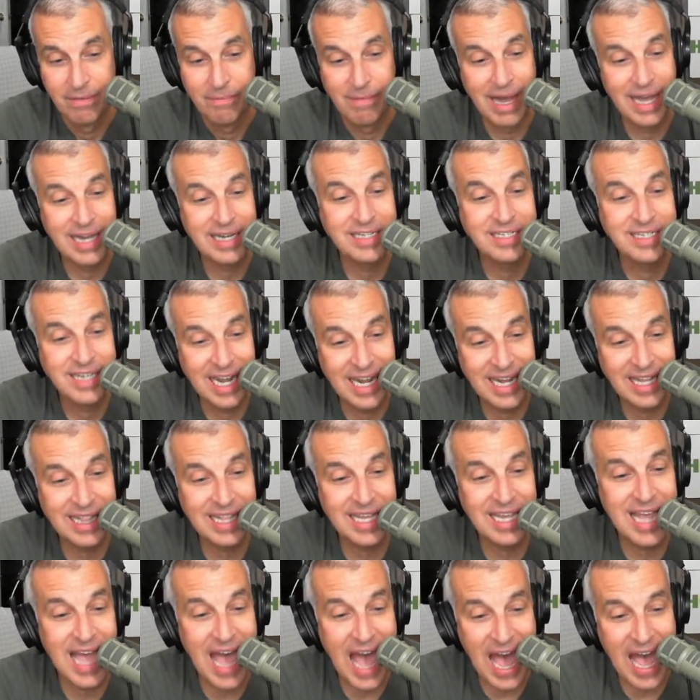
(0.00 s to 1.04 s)
My
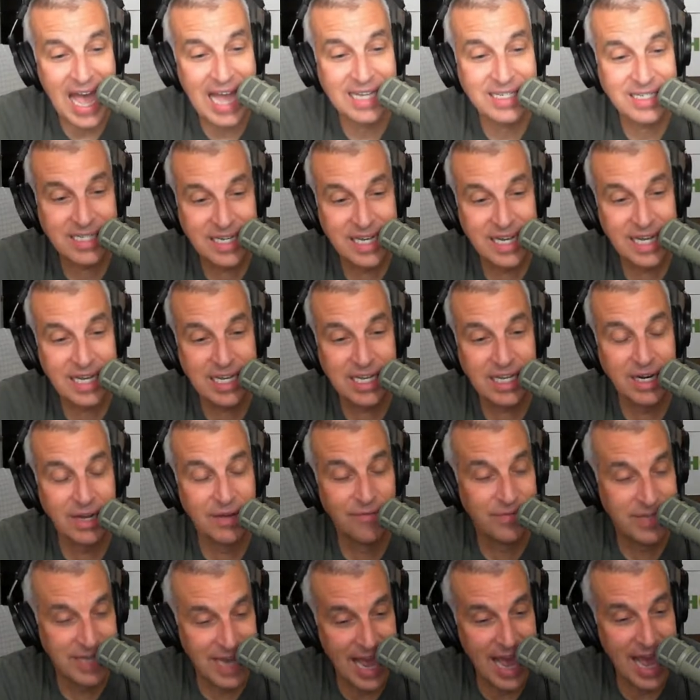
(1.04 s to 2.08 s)
daily ass kicking
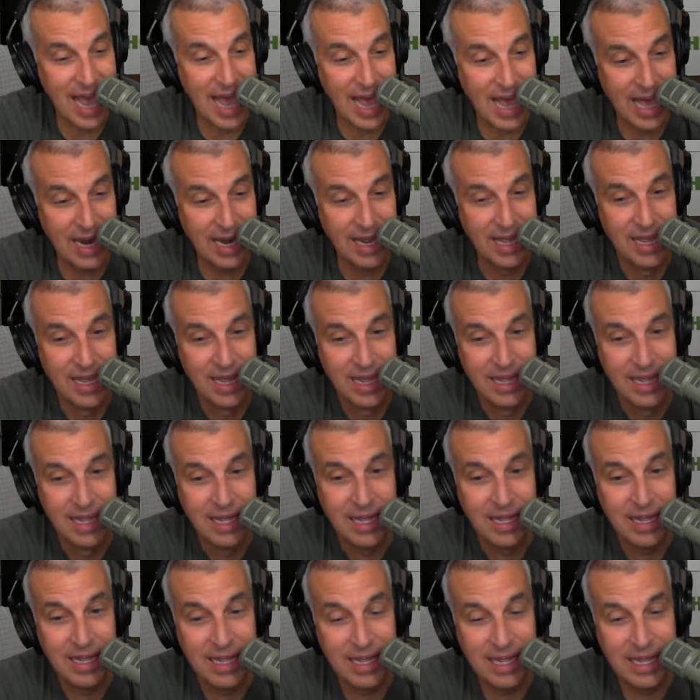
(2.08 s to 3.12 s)
of dad
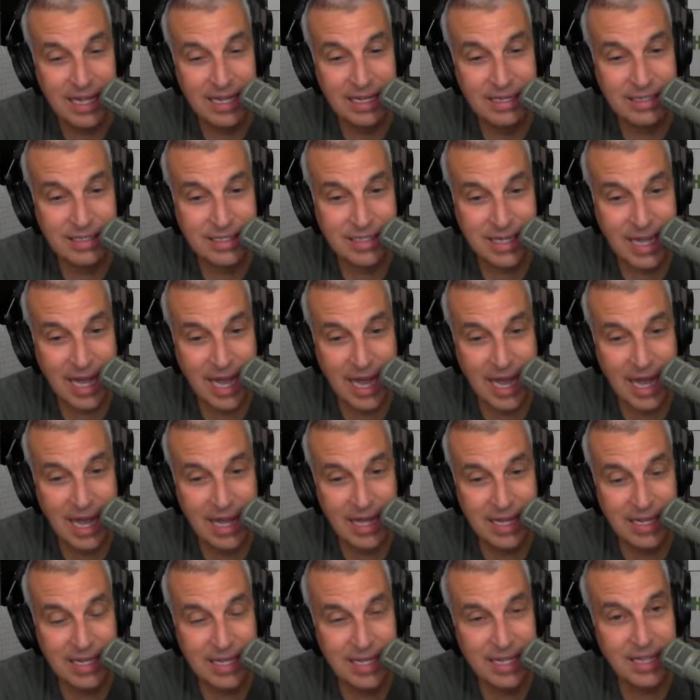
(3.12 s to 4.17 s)
is
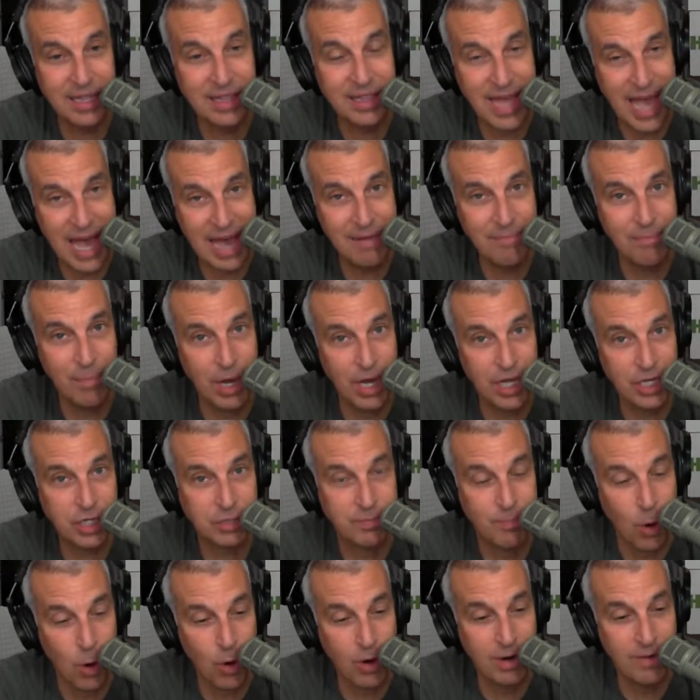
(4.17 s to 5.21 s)
that much
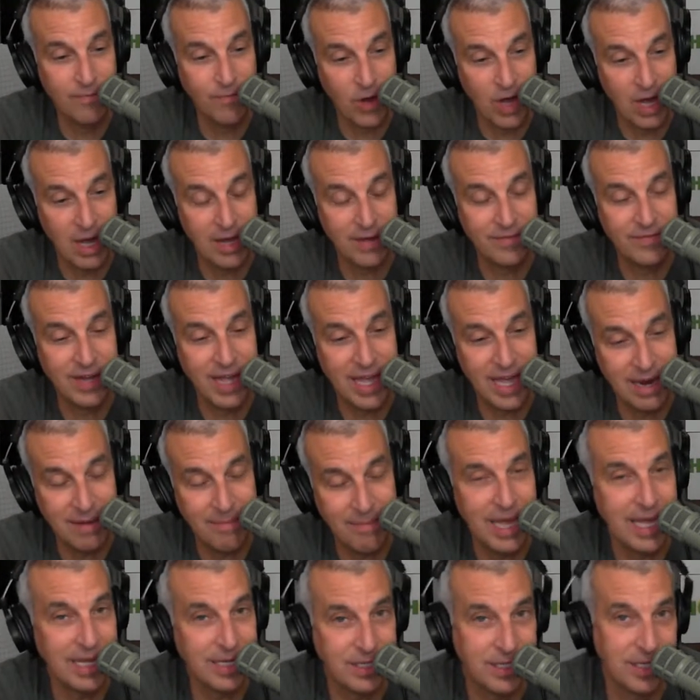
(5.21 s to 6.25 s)
more involved and
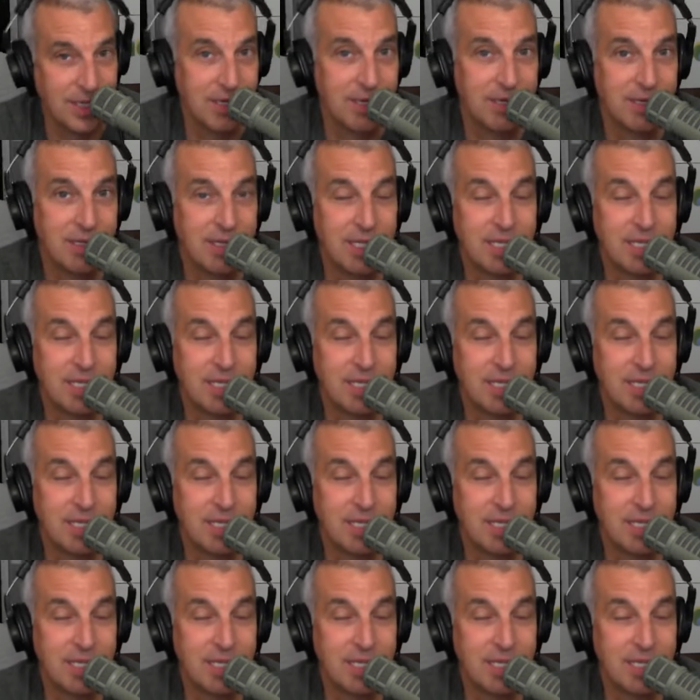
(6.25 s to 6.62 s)
amazing.